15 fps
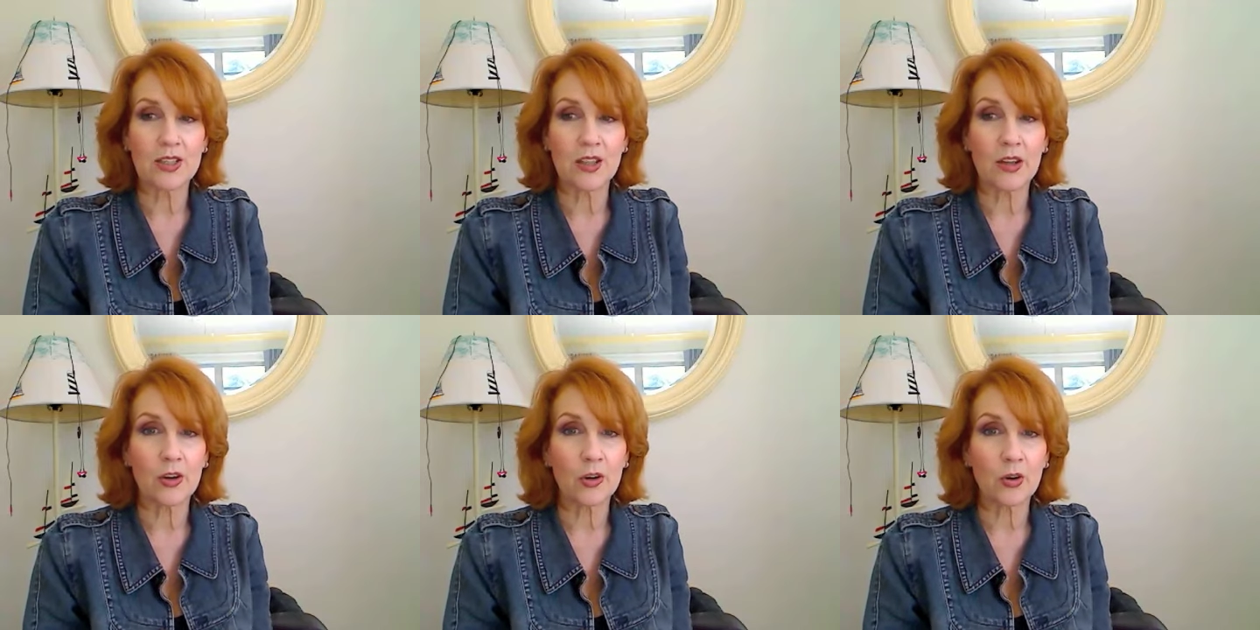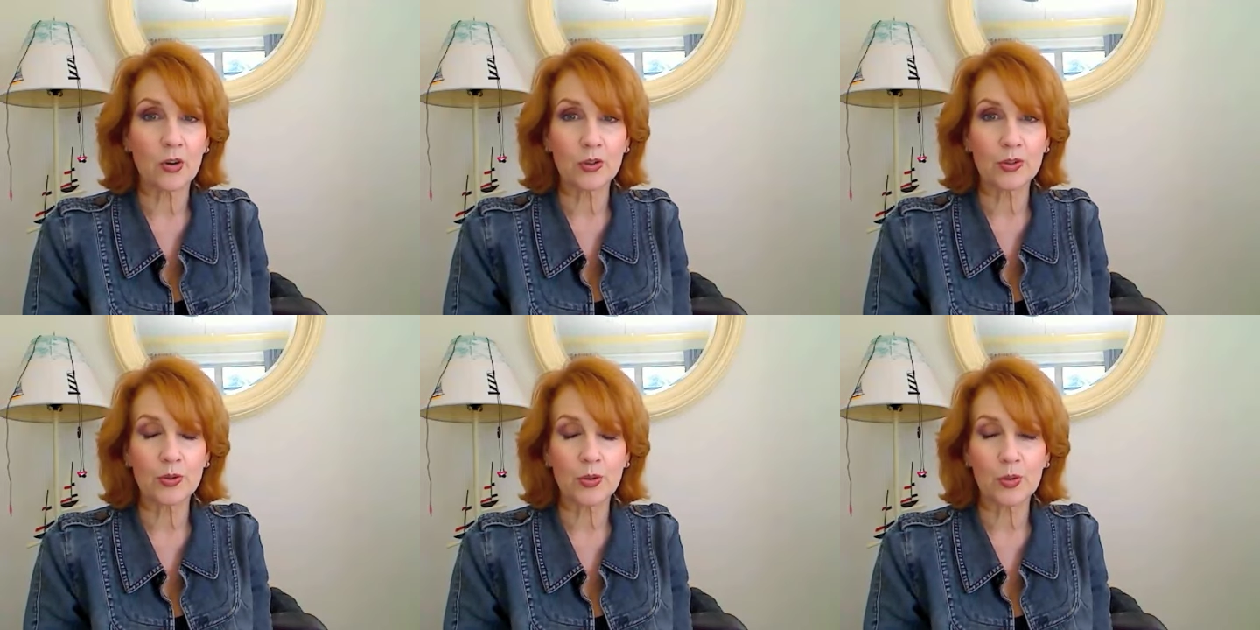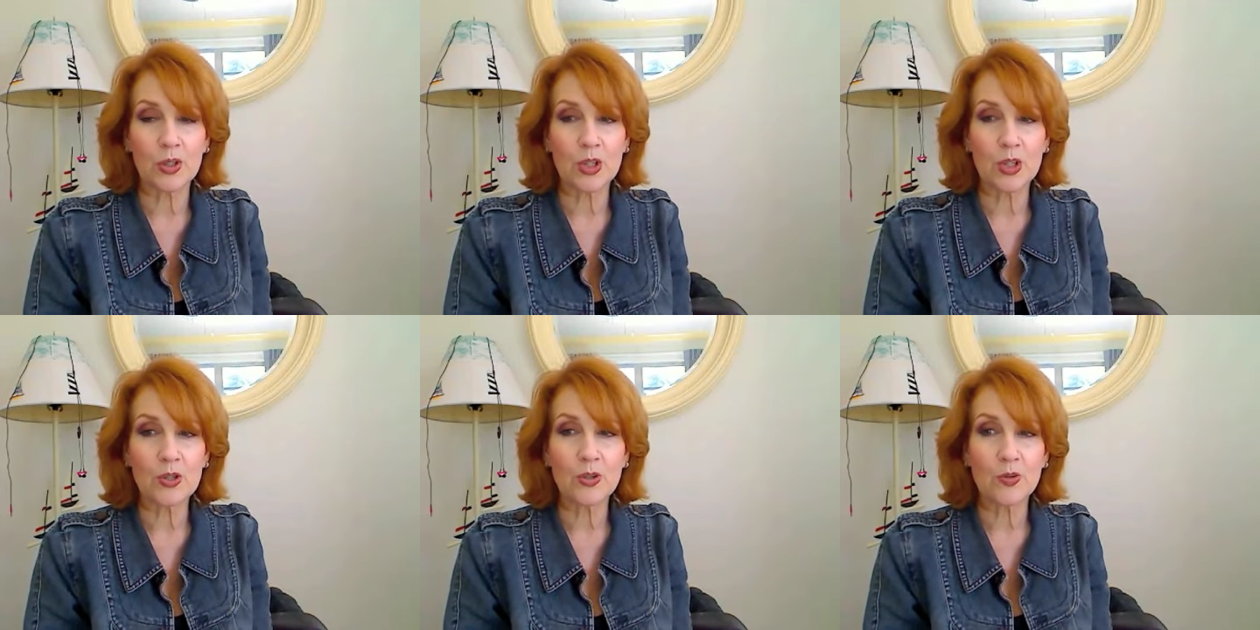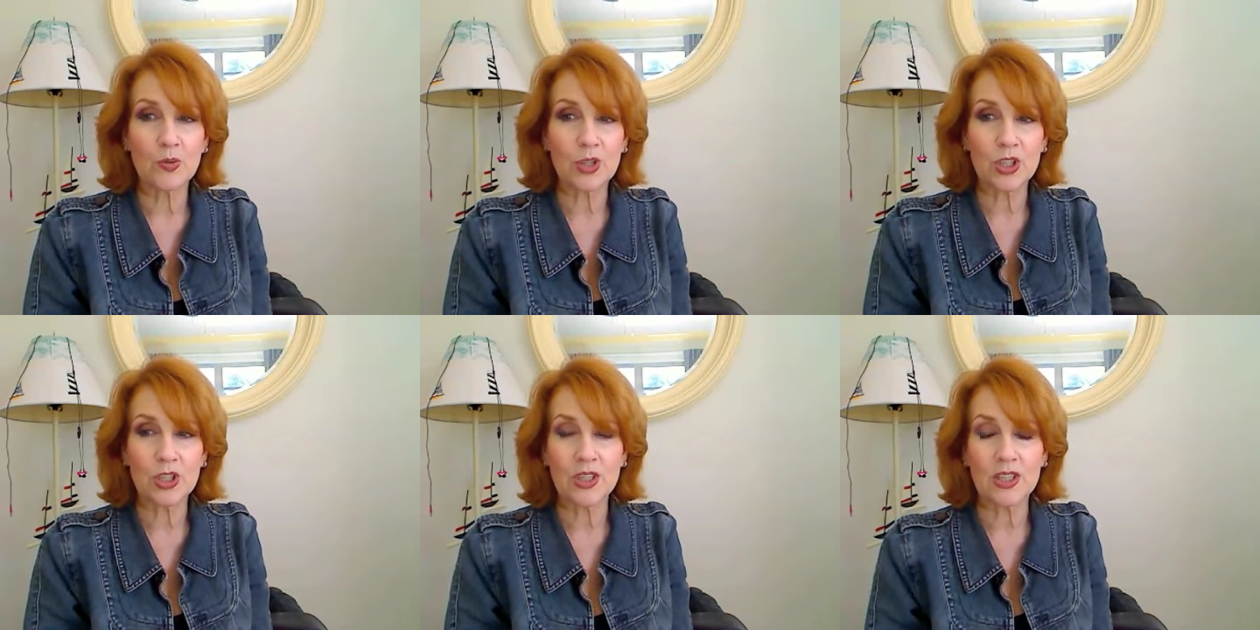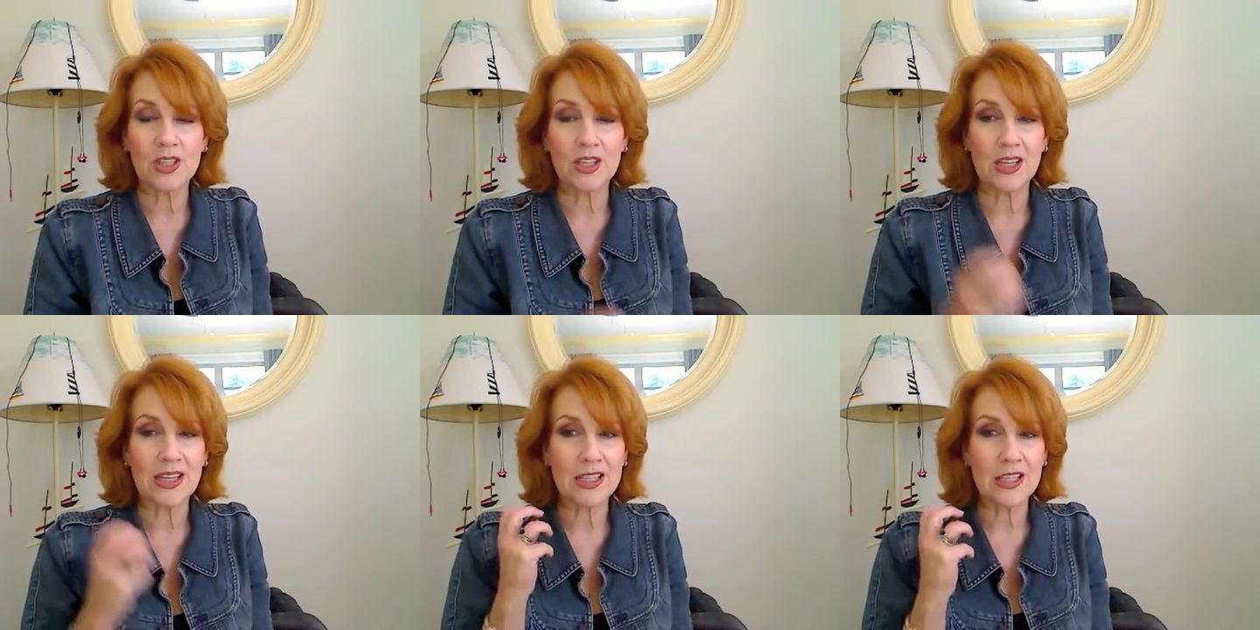Their Ultra Renew, which is
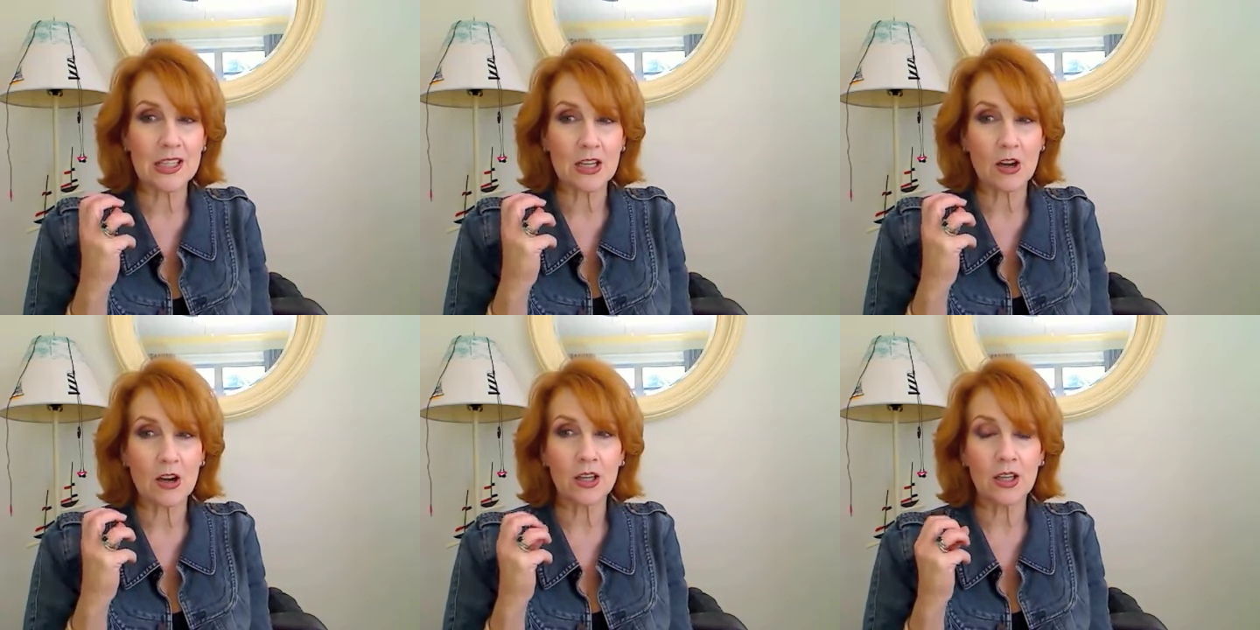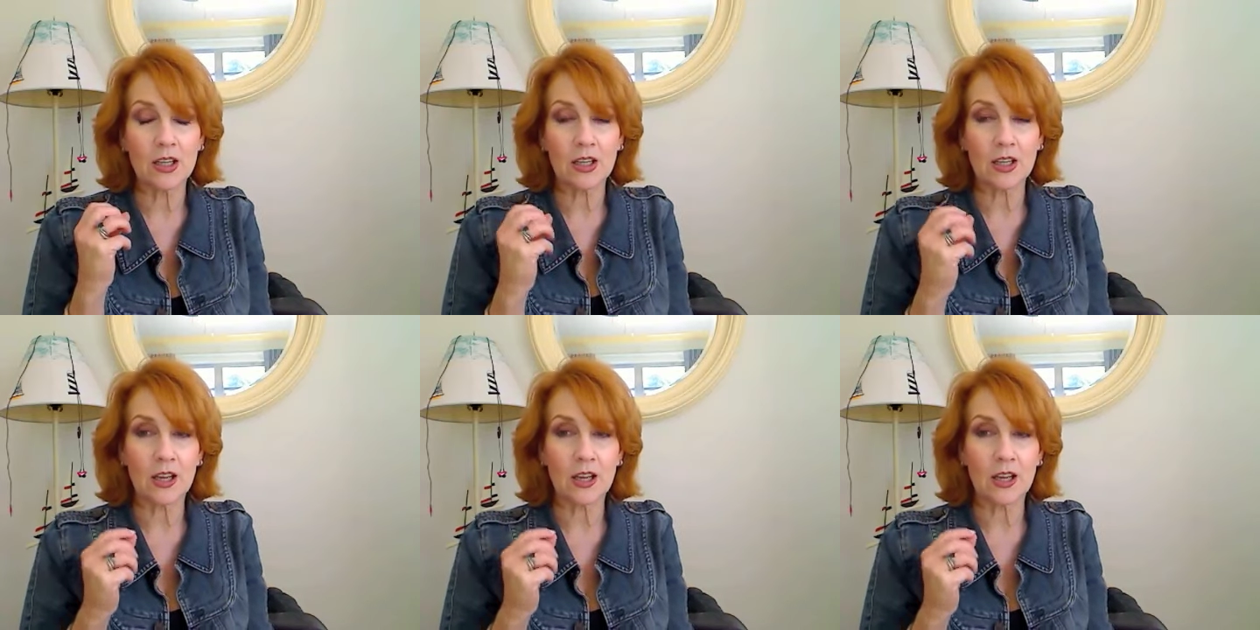the sonic,